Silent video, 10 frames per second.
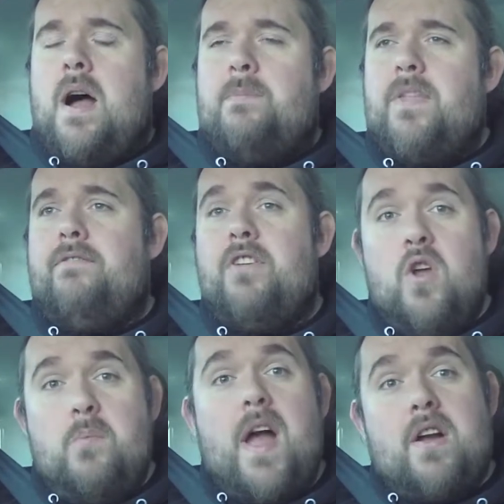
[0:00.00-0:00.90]
If you
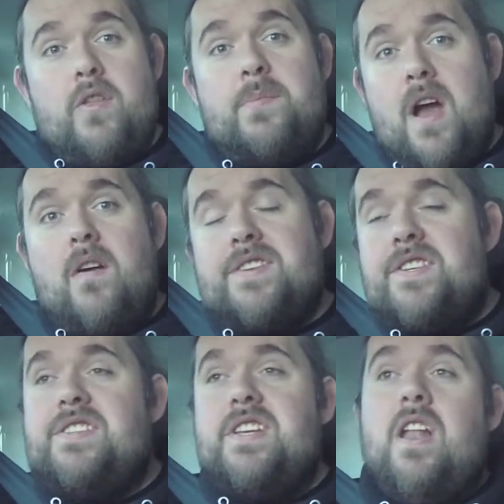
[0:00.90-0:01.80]
look back on the
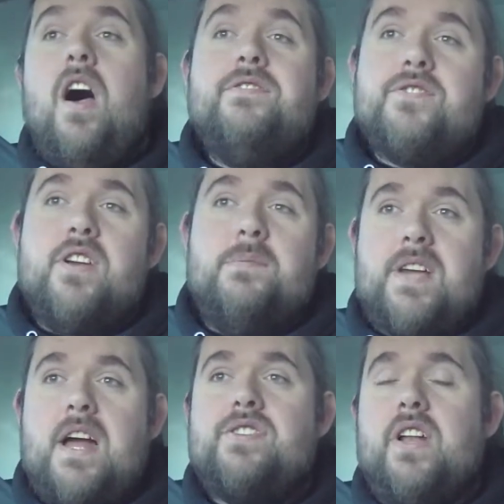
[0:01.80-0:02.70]
BRSCC live streams,
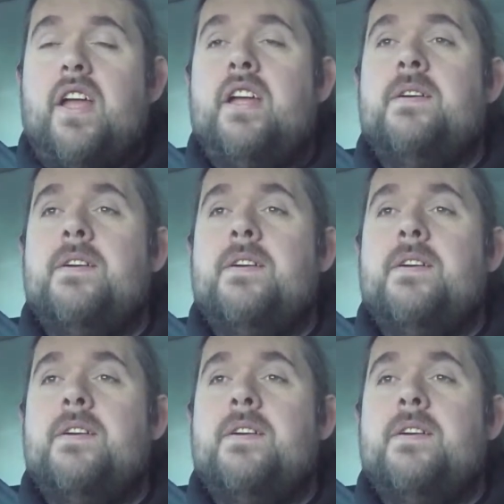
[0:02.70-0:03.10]
actually,